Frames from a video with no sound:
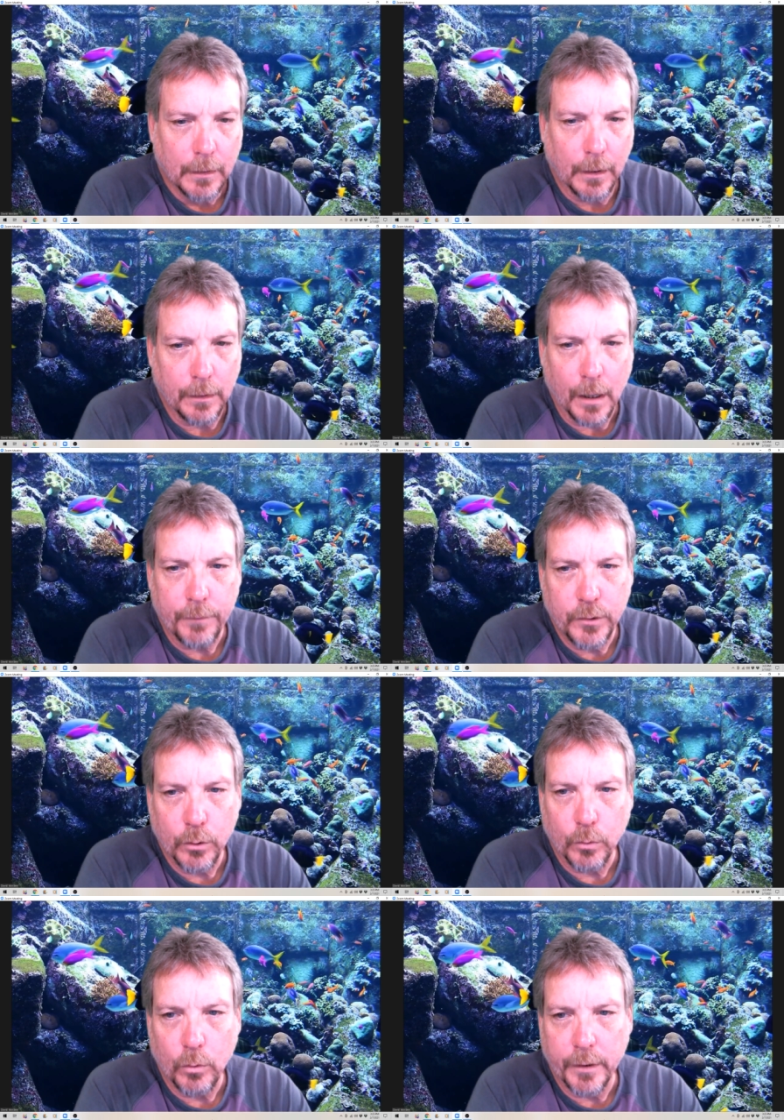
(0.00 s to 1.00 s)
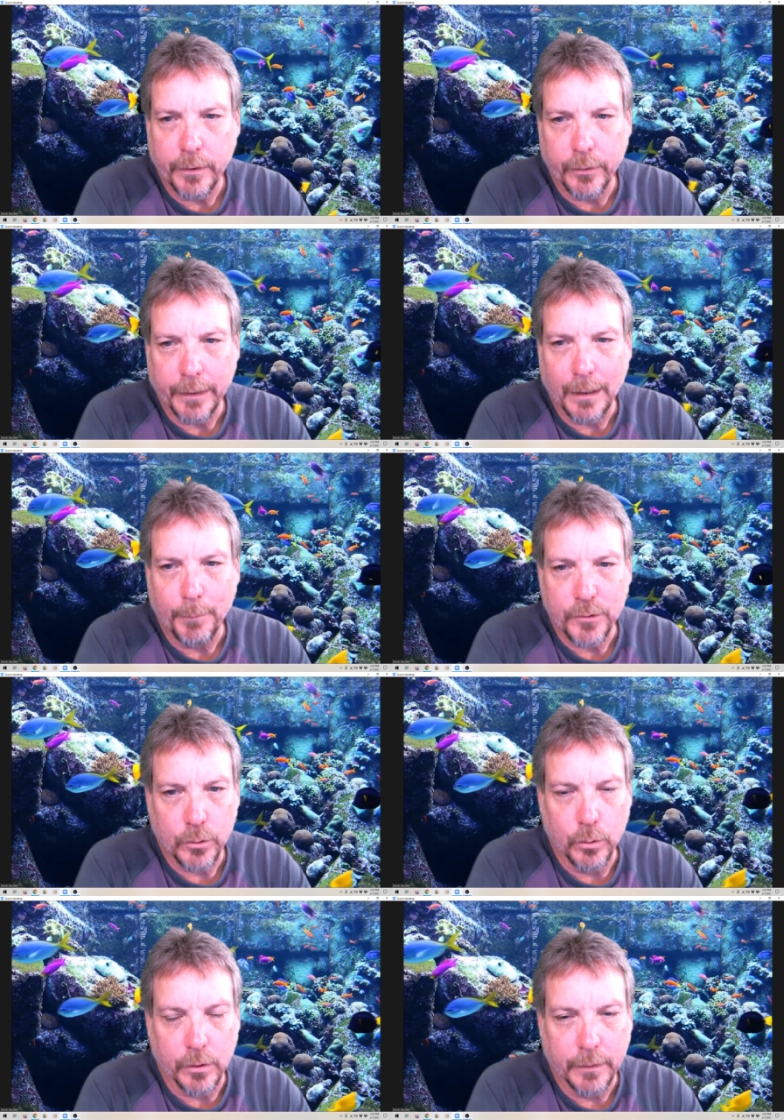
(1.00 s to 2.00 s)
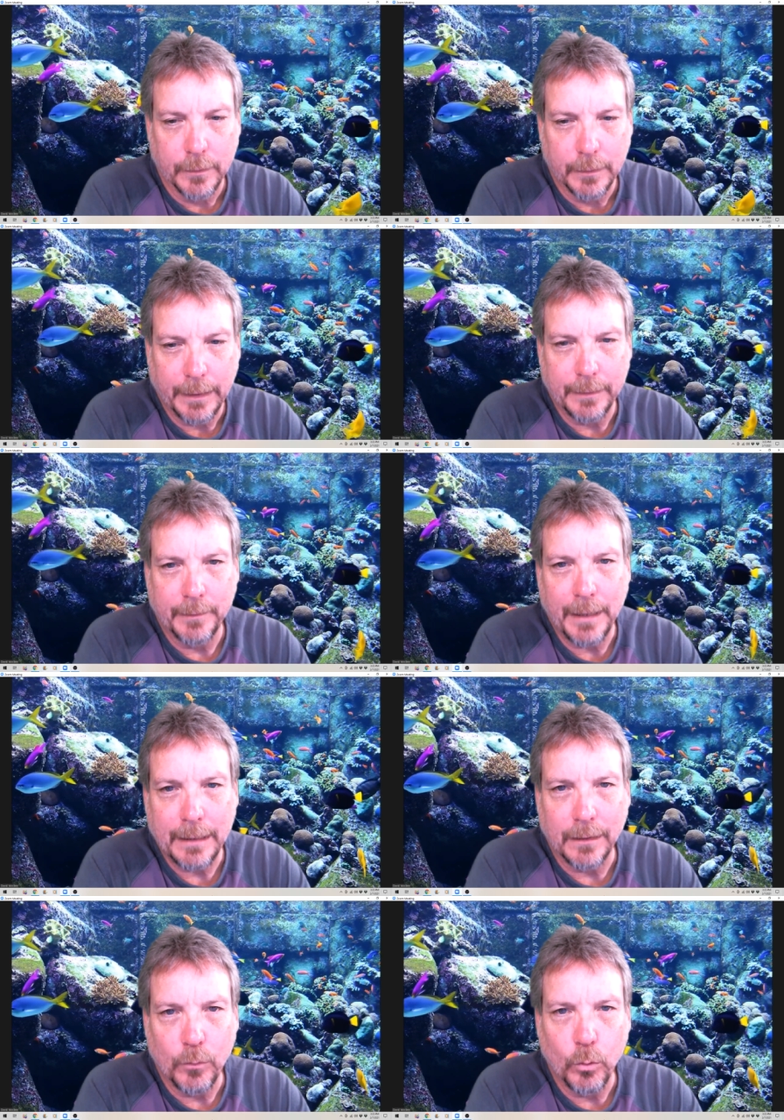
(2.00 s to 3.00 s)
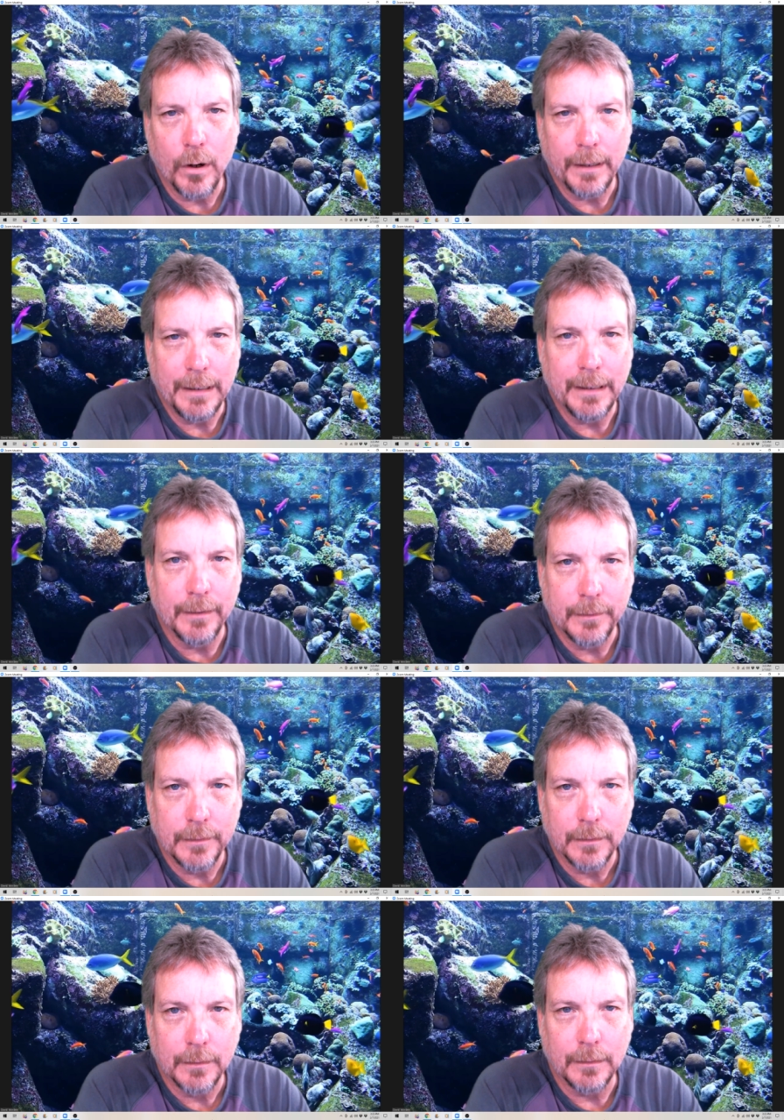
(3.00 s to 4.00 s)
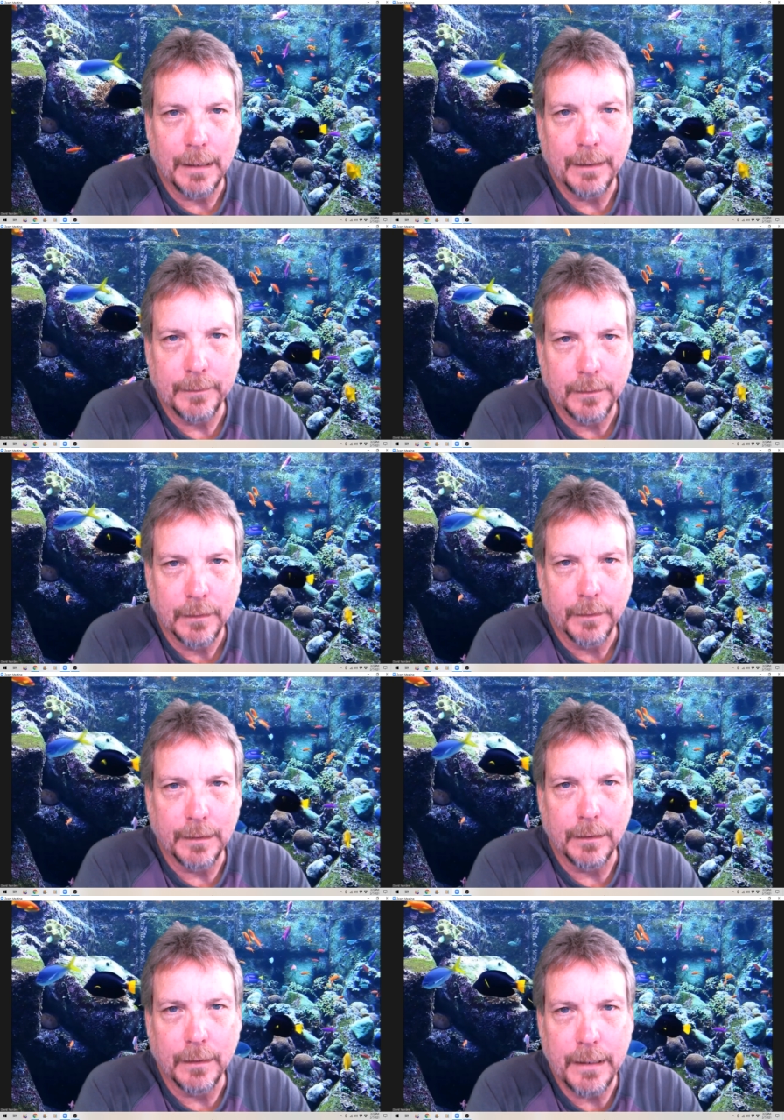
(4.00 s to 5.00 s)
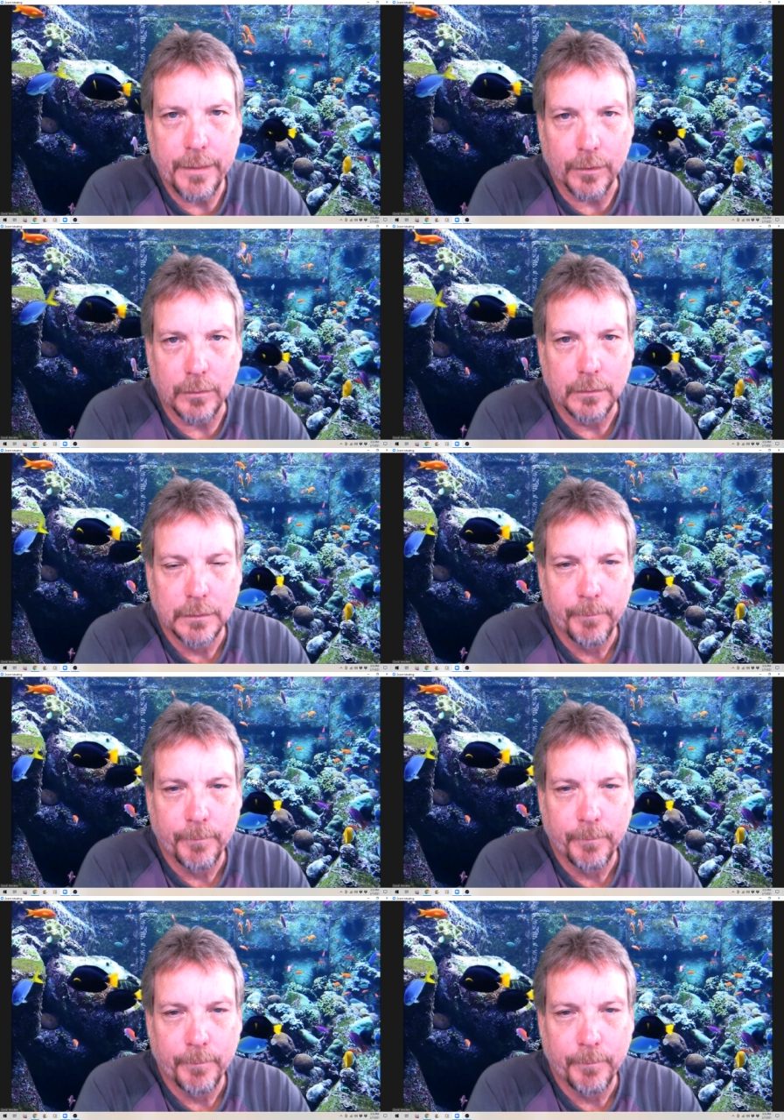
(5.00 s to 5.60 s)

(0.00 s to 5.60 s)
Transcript: A lot of you are wondering, I'm sure, exactly what is less than lethal.